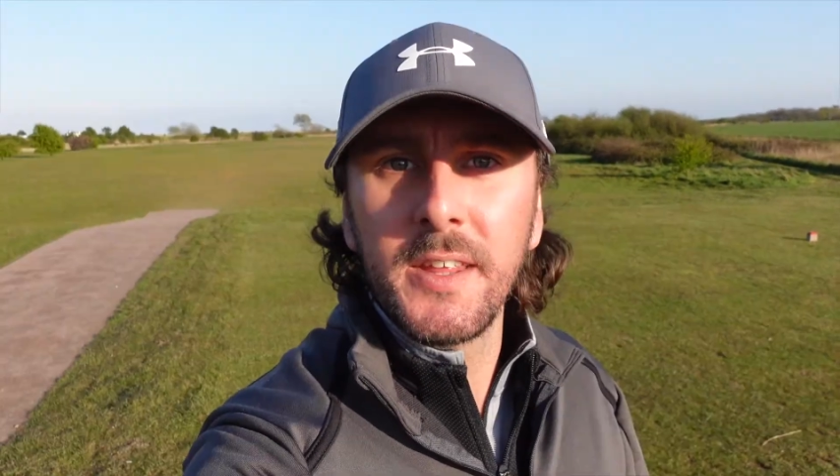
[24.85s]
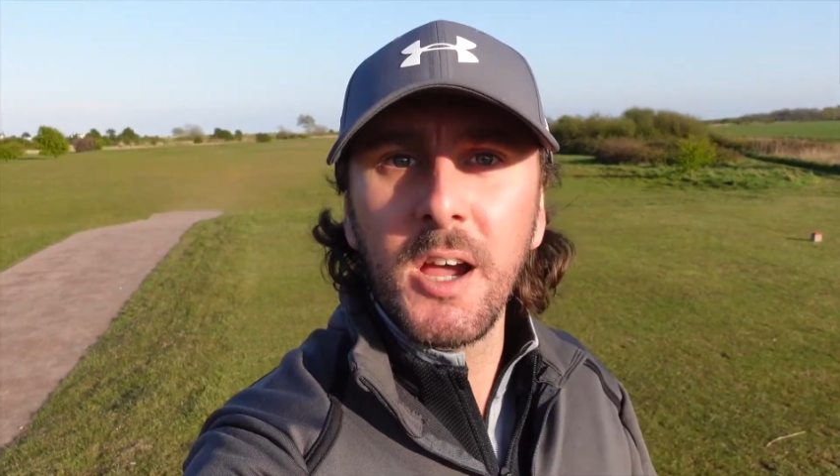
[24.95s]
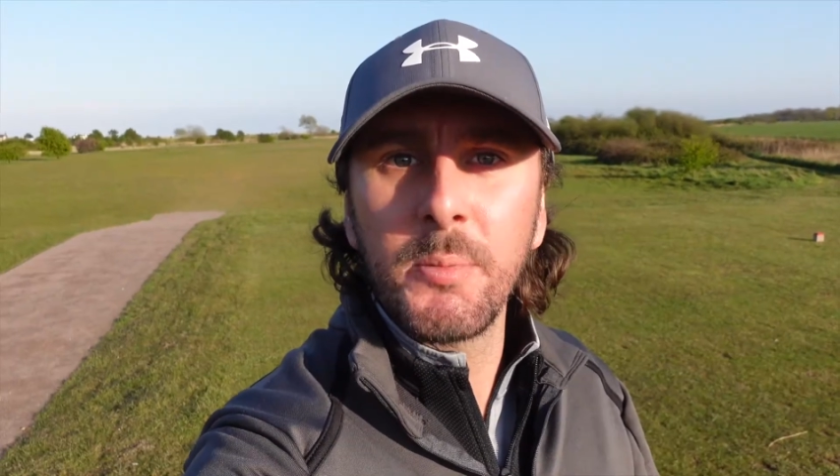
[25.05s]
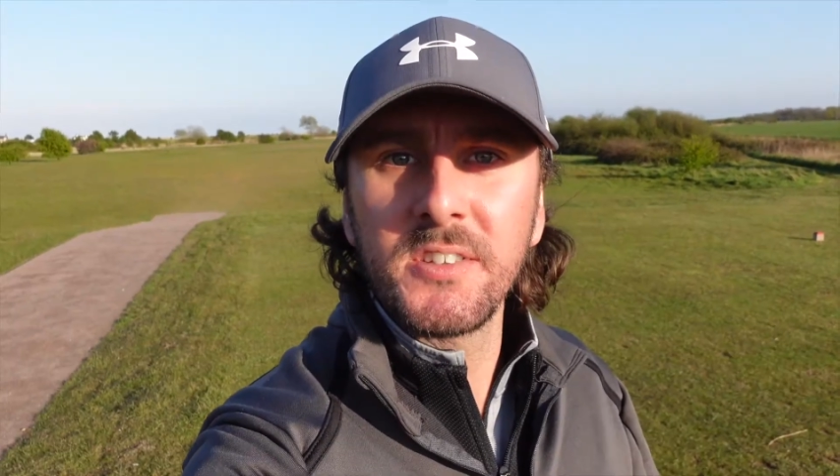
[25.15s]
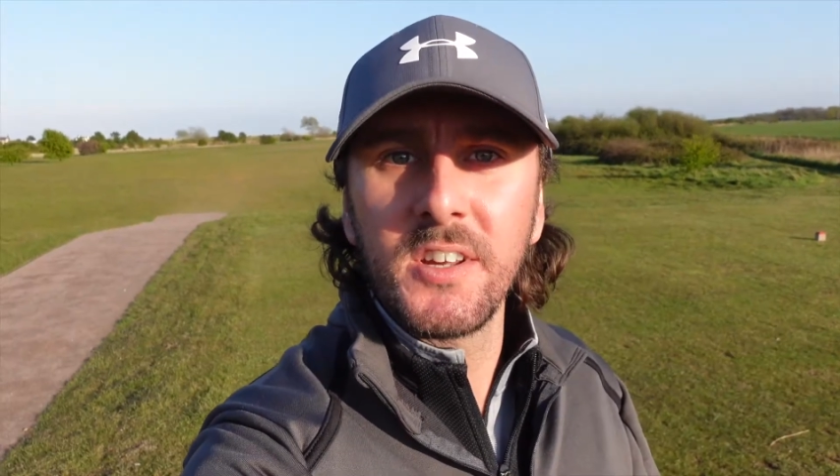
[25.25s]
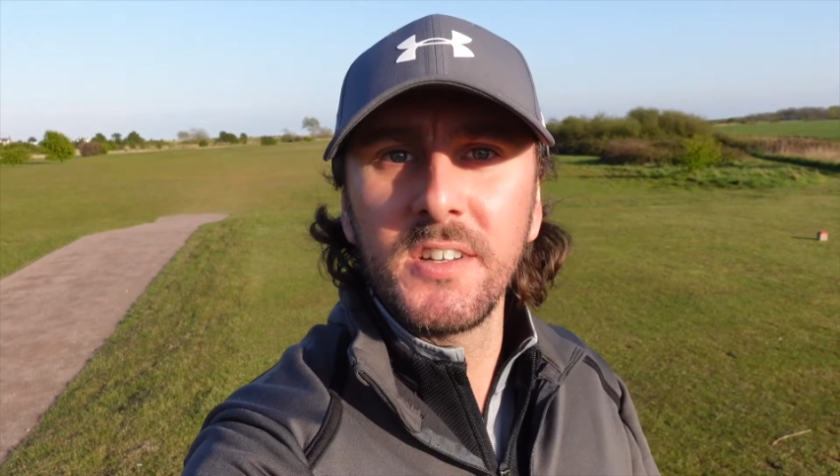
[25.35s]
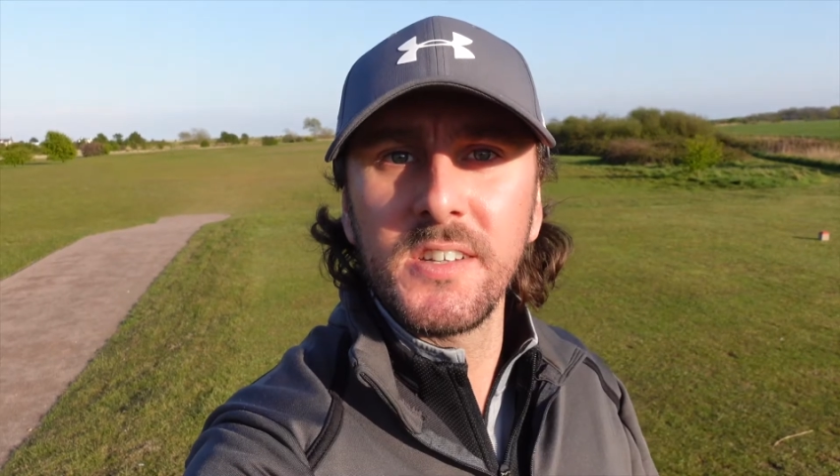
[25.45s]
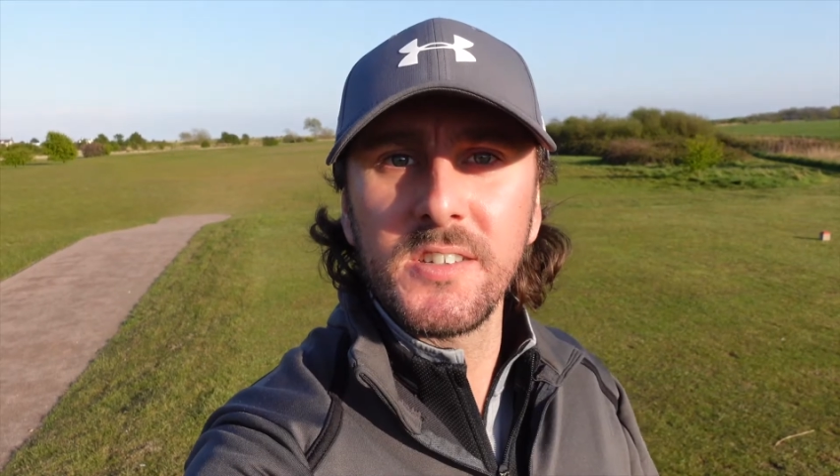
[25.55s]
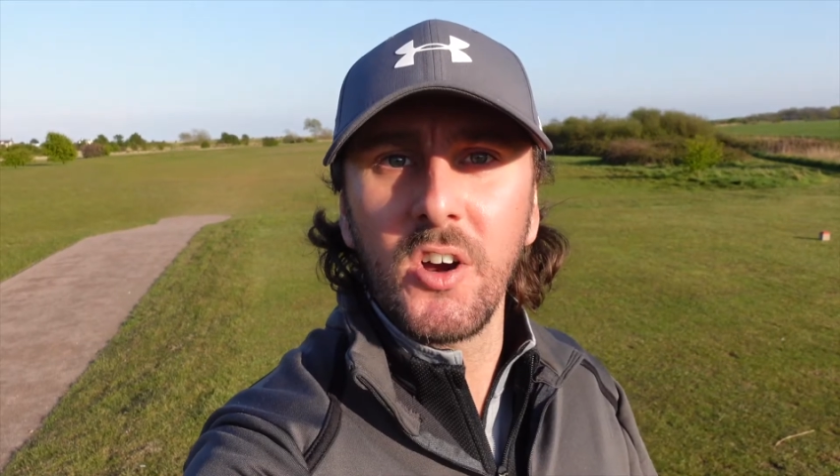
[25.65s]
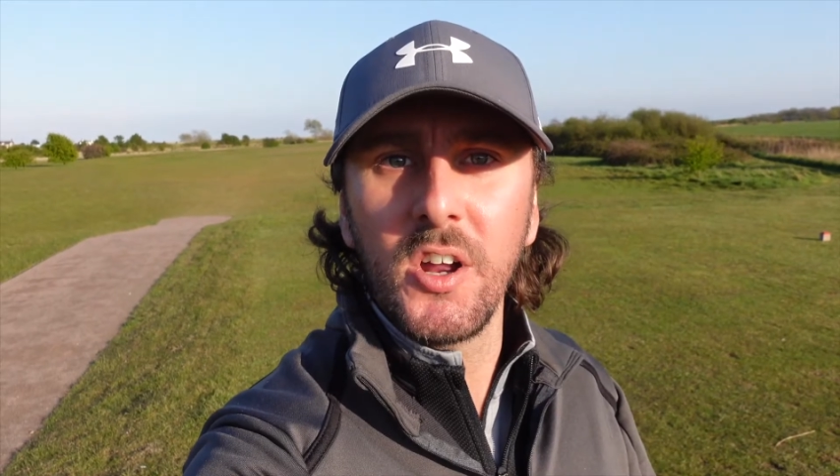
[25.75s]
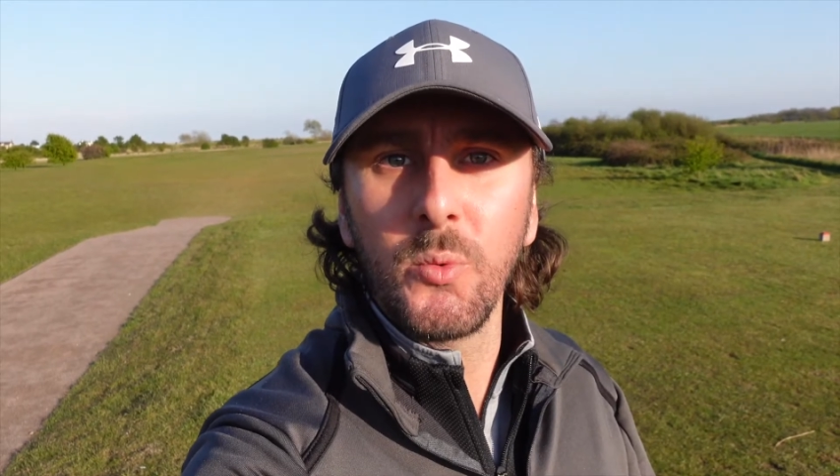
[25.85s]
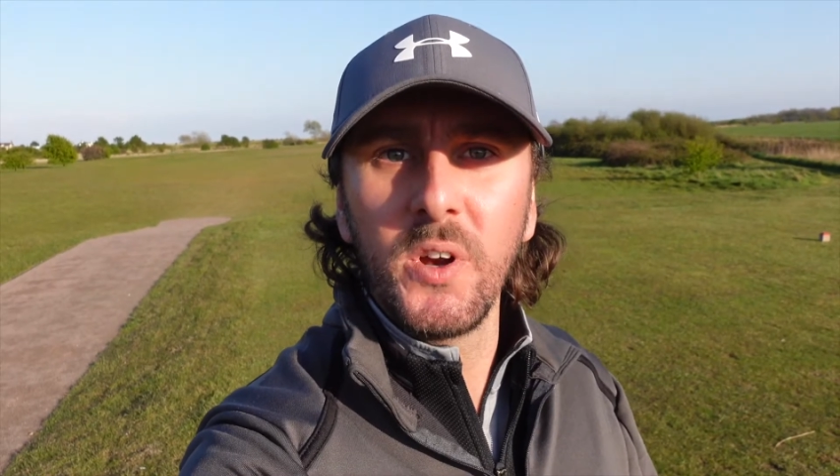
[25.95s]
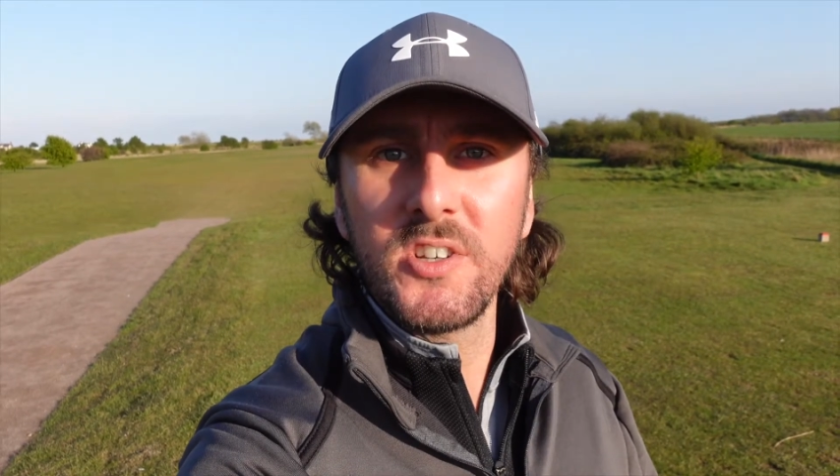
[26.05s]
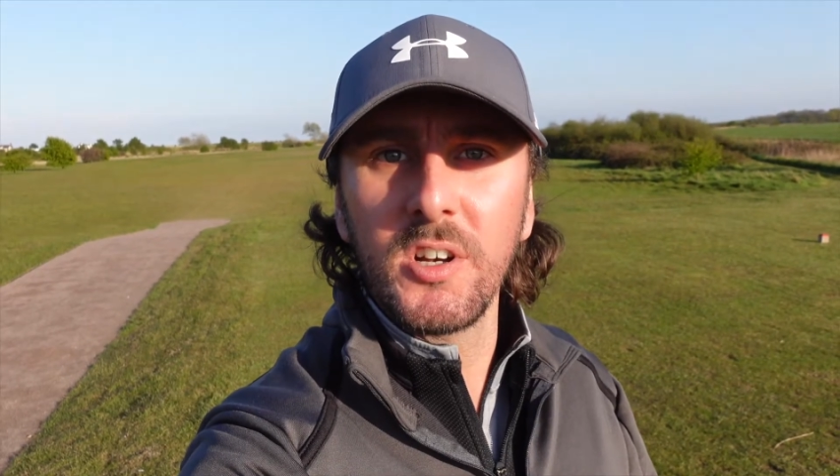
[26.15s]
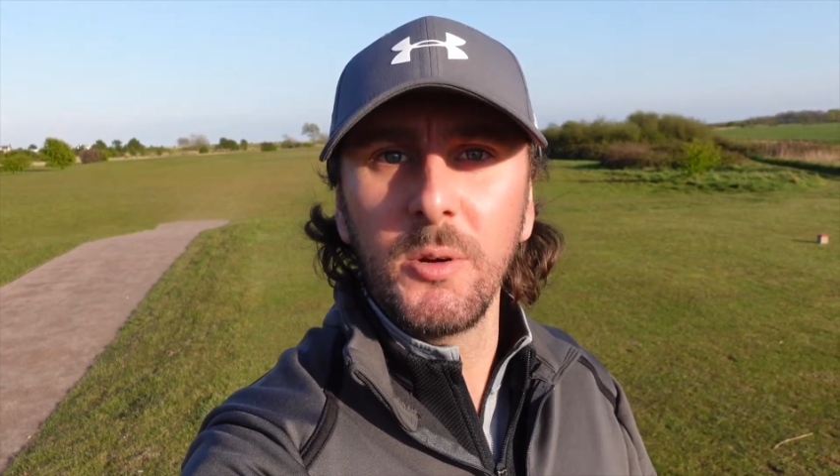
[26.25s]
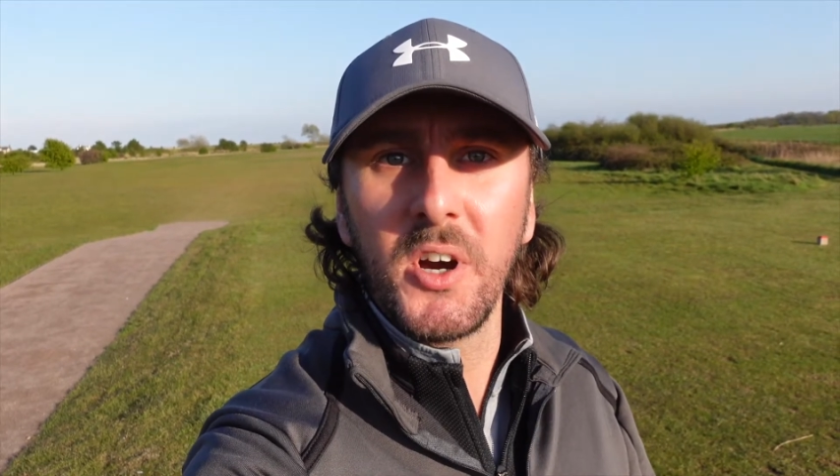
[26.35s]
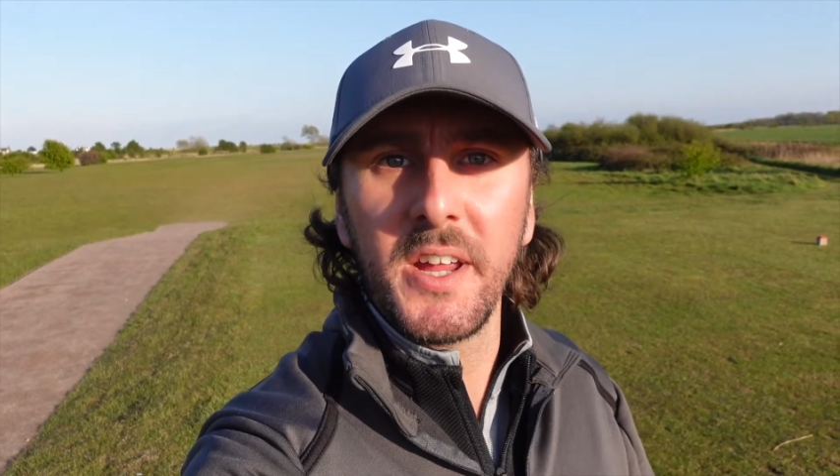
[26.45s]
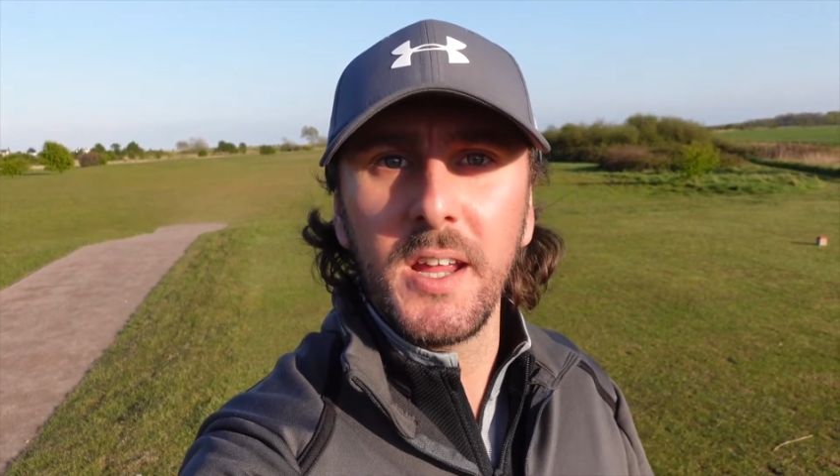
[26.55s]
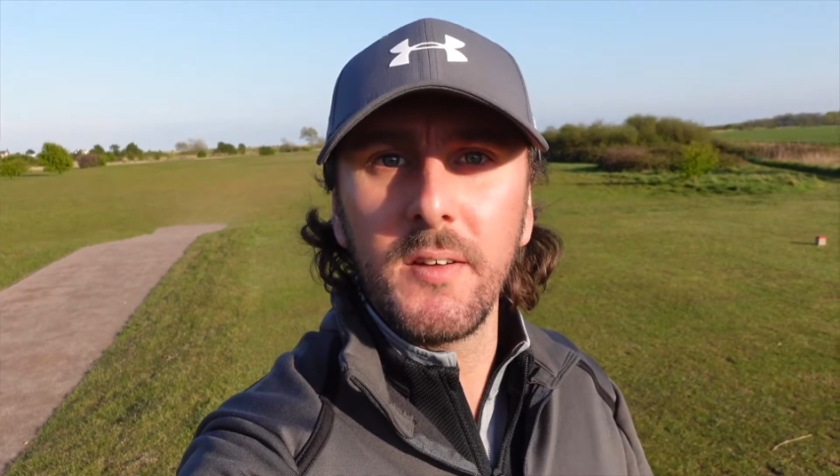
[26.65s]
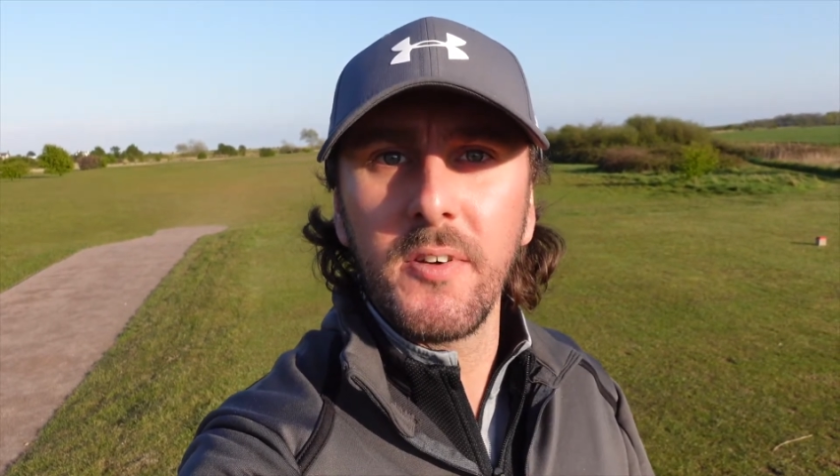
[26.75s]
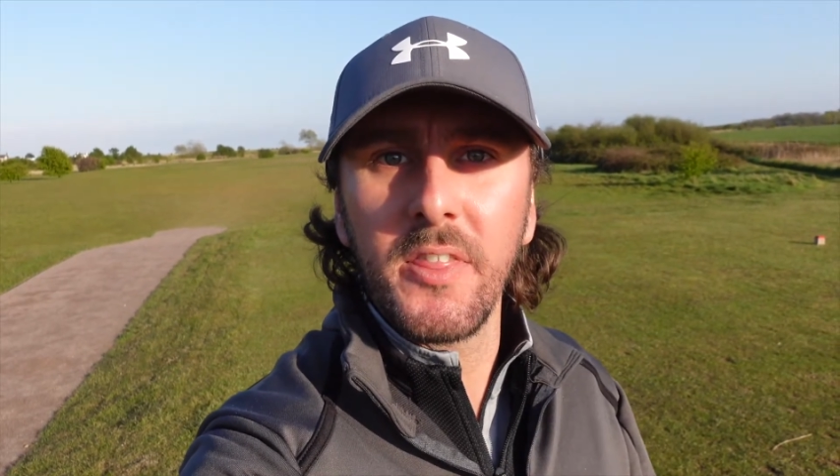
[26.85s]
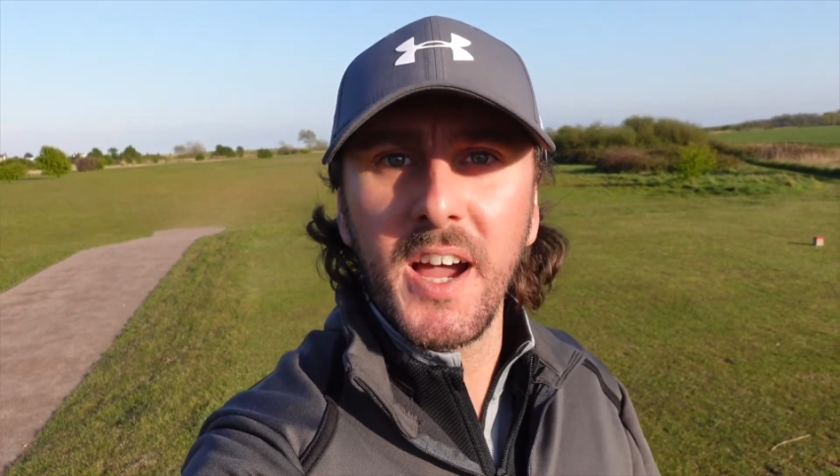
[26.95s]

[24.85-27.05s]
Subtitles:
The app is going to decide which club I hit for